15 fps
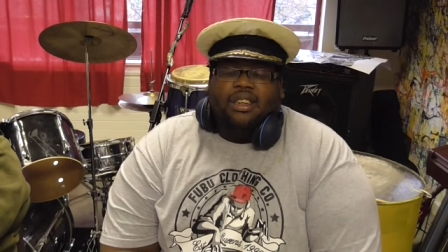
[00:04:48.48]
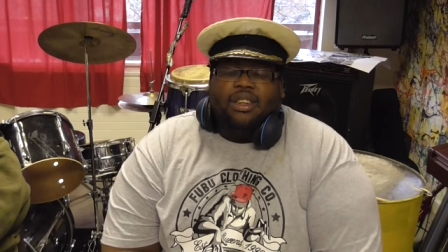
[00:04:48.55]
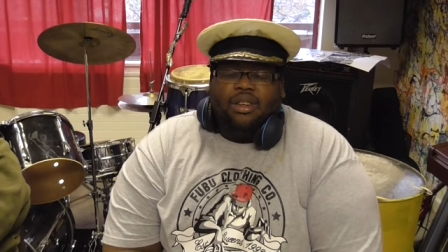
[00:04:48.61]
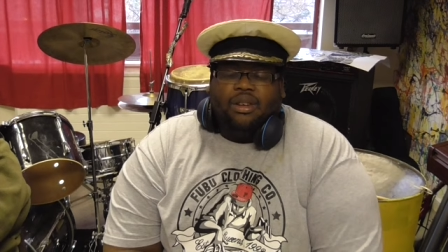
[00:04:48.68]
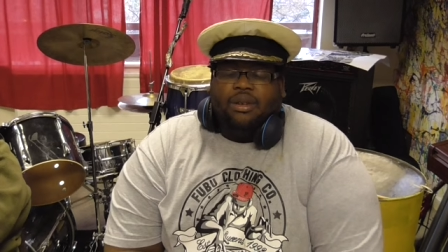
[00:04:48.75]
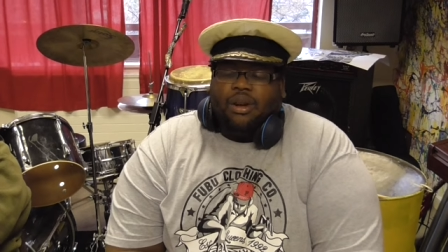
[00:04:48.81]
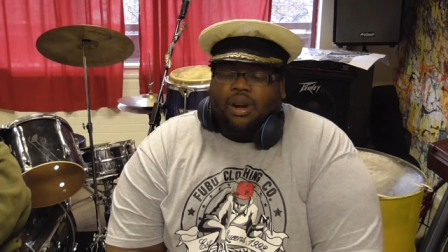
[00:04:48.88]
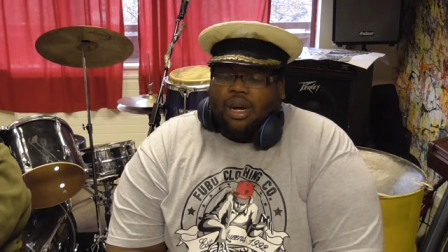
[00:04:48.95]

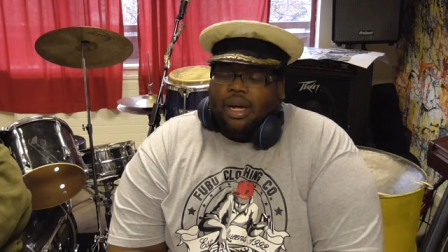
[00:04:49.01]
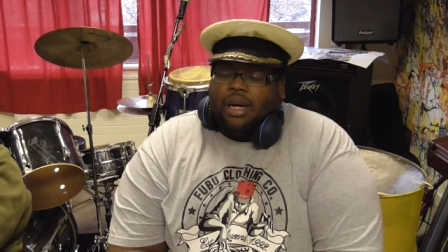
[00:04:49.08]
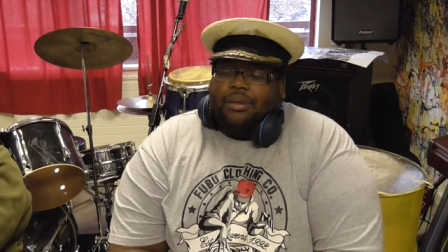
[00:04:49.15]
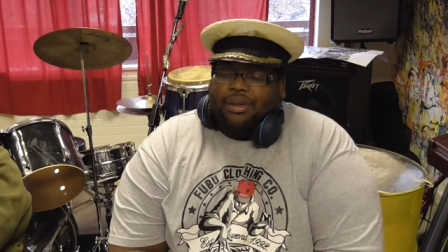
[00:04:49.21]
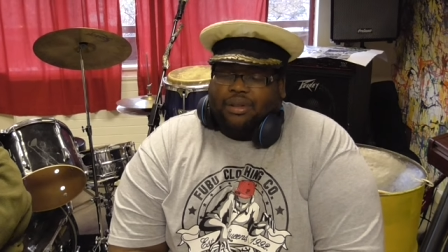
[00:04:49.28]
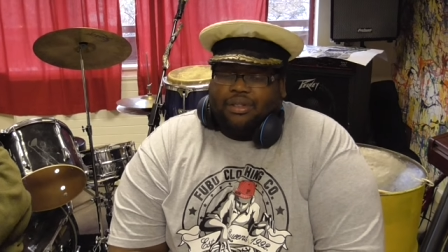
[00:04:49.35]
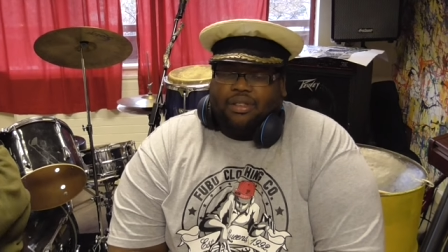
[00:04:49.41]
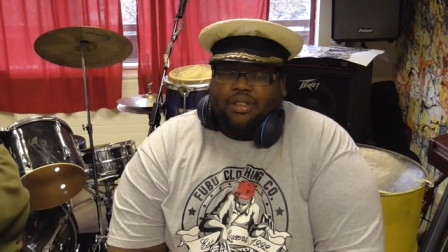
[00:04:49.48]
you
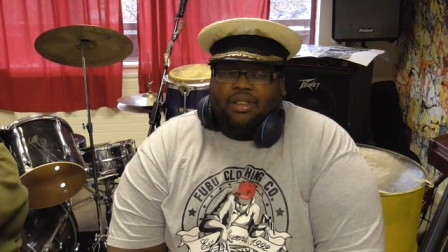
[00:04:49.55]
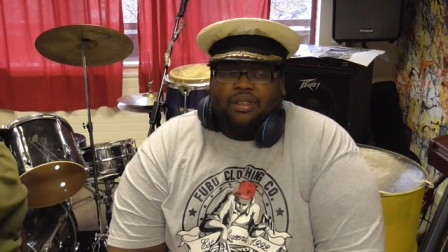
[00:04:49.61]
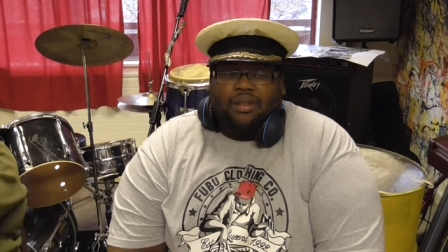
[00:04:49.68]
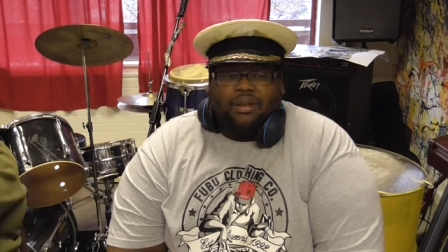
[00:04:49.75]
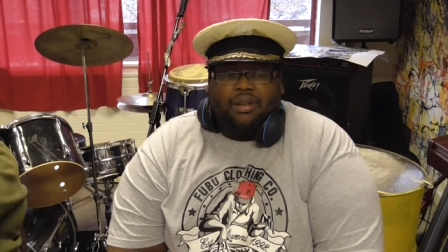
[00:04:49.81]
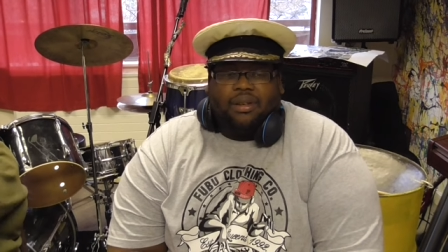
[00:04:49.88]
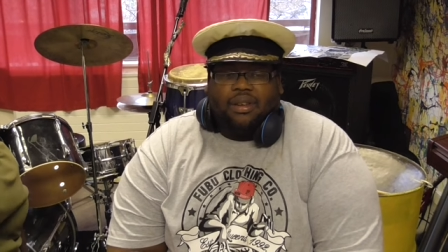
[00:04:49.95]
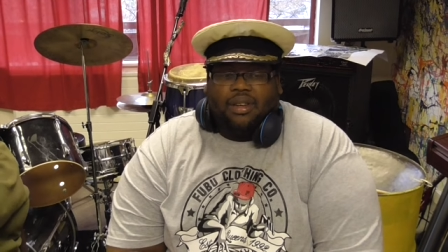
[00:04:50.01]
lot.
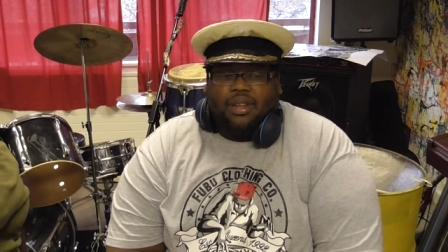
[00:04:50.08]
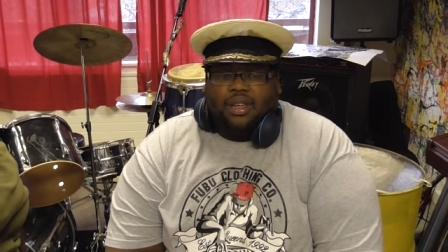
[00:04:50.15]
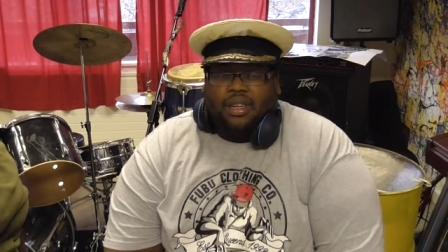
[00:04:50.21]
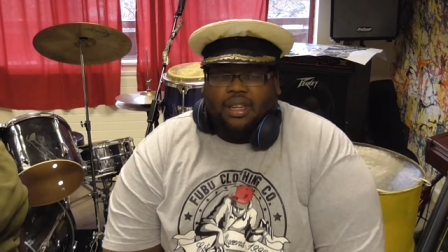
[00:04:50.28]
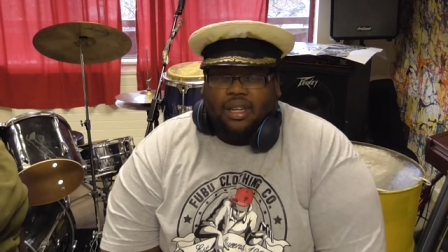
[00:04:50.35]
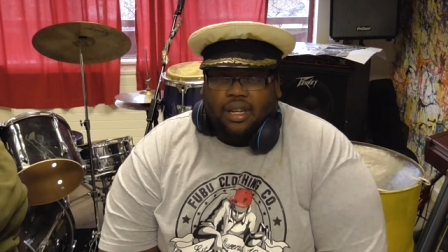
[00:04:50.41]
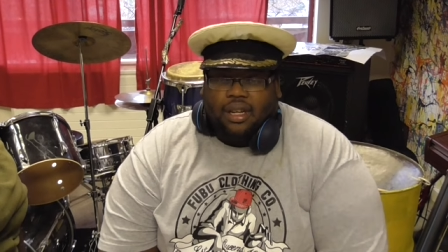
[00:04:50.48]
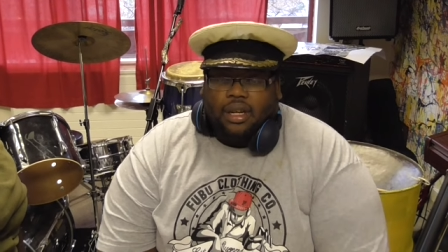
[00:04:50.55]

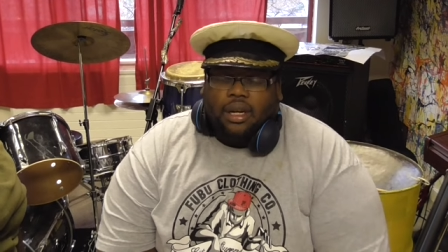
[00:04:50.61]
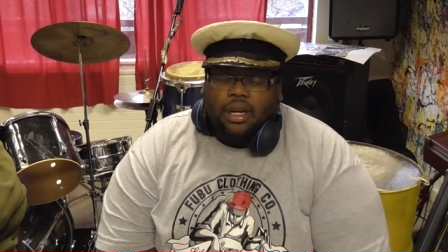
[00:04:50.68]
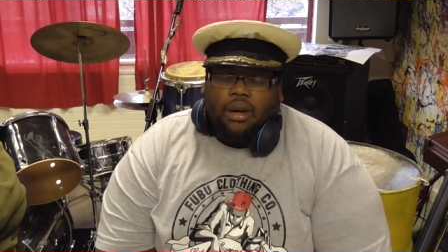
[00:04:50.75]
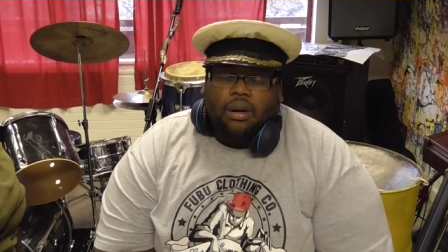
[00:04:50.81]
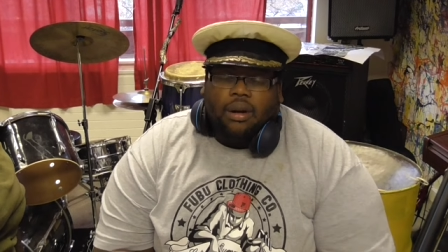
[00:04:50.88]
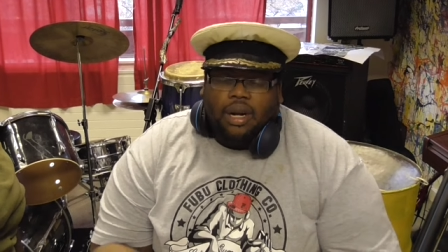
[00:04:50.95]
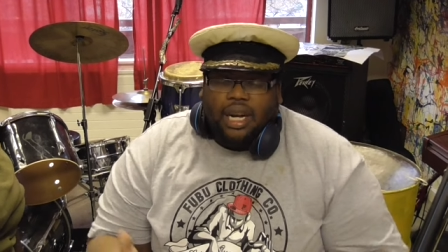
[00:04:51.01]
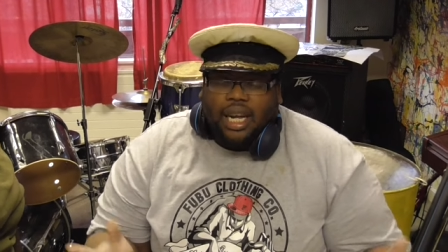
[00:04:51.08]

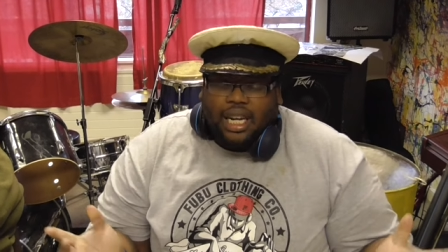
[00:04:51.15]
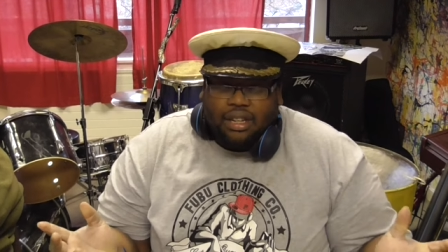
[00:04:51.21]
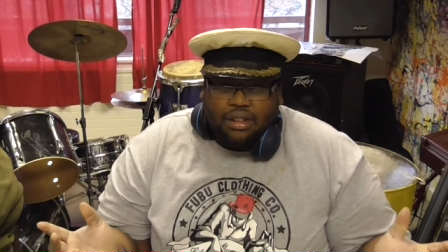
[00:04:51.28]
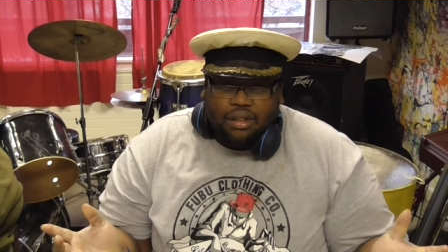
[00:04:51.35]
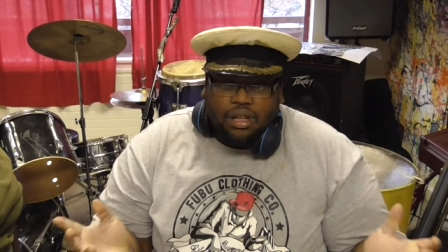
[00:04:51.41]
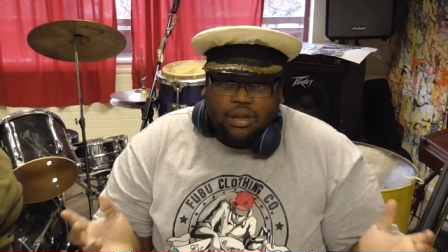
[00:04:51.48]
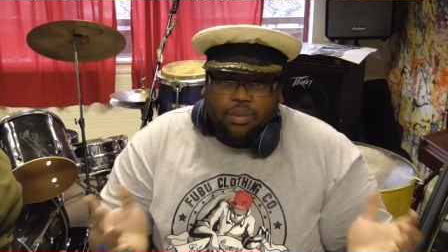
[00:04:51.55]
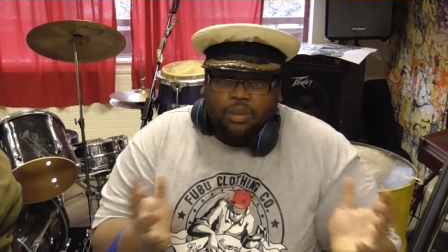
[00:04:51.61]
Let's
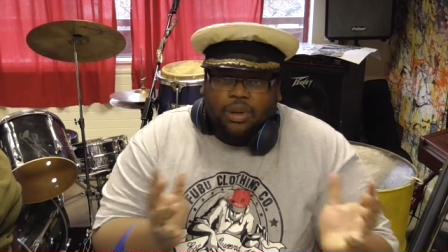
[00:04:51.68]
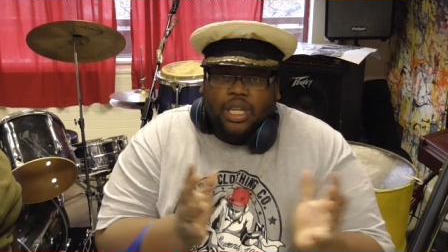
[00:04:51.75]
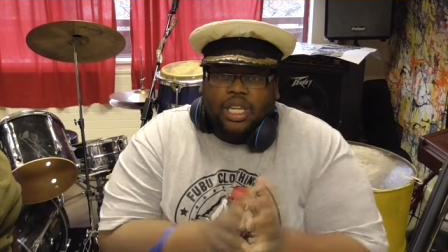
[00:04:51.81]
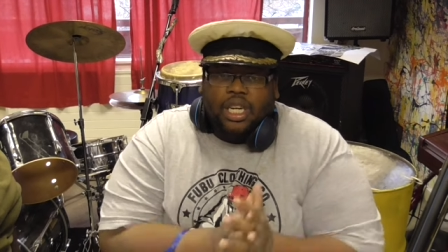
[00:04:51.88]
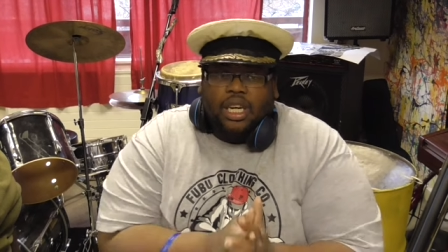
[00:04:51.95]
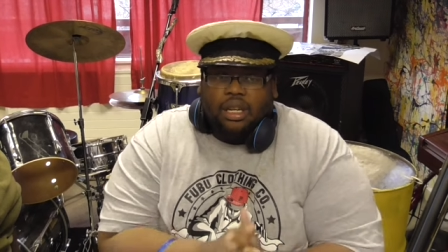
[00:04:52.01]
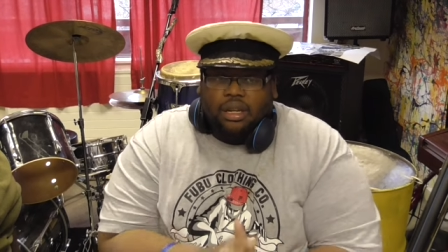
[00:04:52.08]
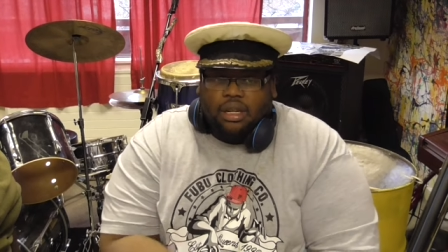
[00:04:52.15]
see if we
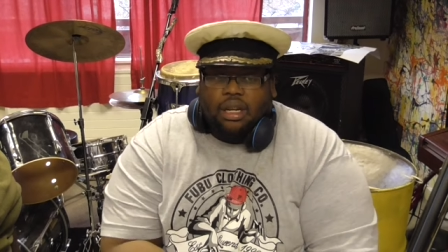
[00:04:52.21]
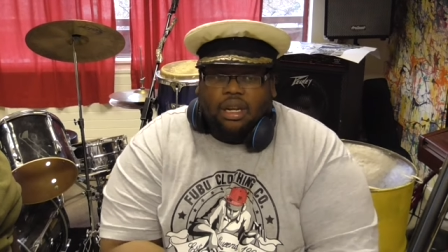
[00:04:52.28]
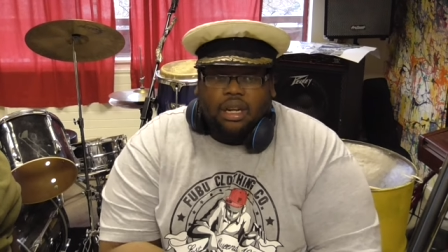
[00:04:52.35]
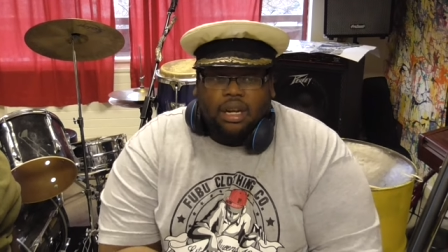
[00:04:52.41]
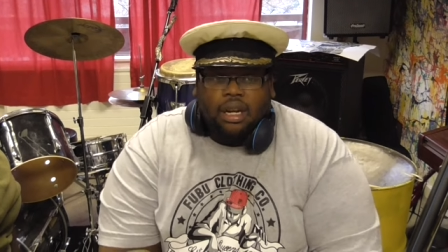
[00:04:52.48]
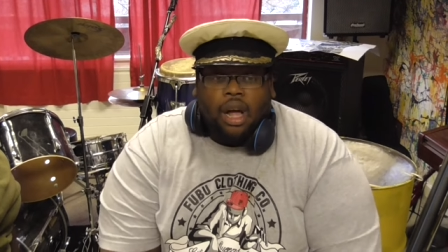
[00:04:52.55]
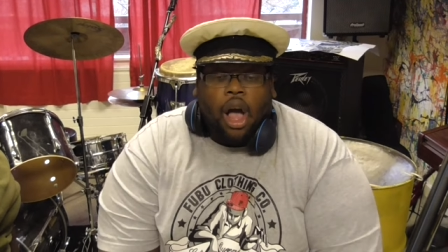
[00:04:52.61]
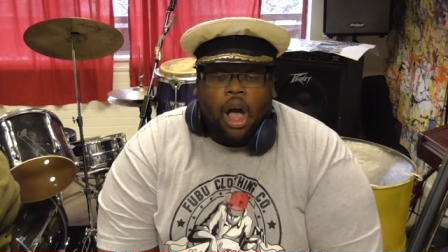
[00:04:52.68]
can
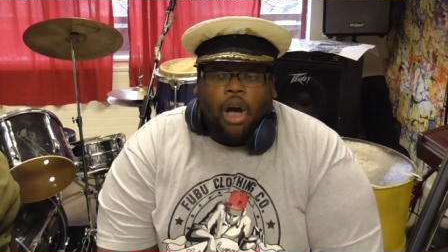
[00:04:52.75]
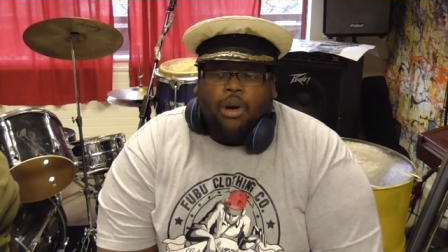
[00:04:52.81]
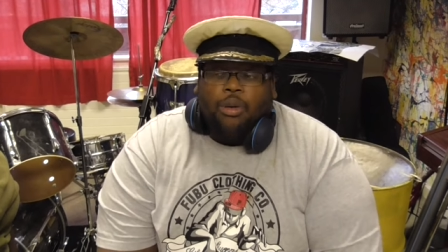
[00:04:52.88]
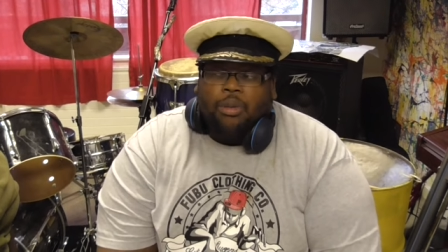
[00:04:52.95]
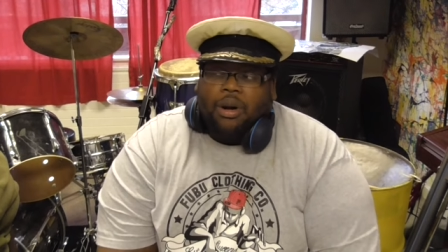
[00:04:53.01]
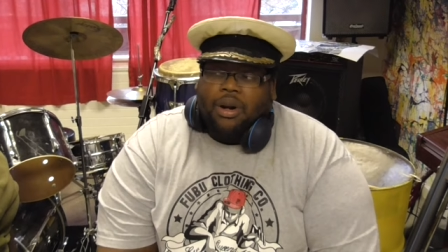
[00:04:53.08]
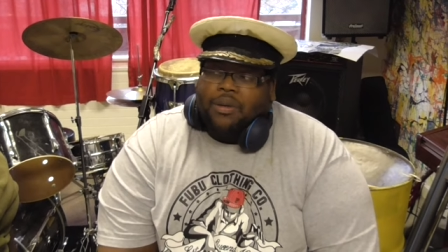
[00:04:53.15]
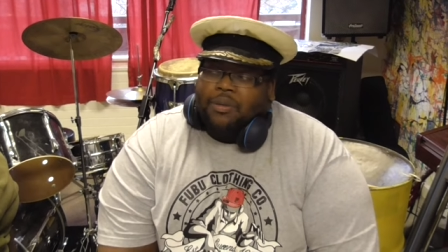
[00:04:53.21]

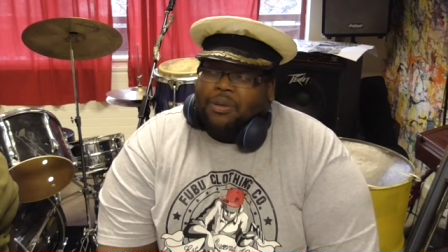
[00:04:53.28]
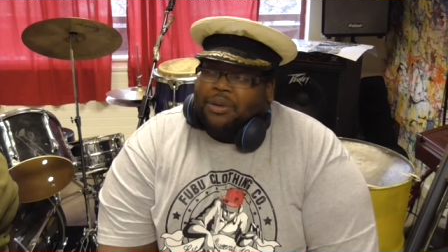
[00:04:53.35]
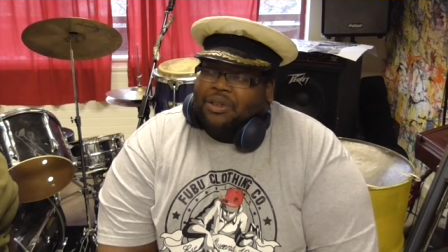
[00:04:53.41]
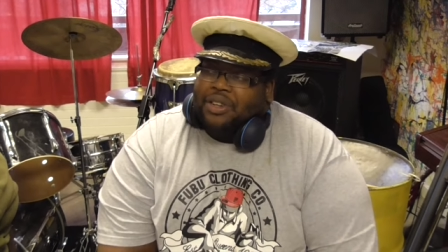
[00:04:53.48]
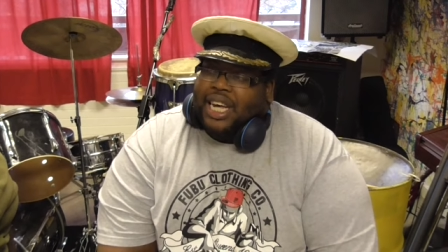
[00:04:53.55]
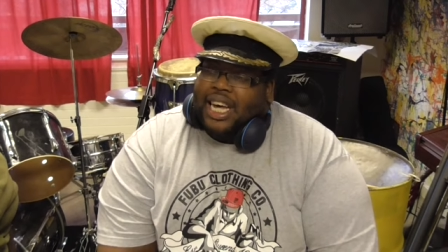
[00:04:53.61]
run a few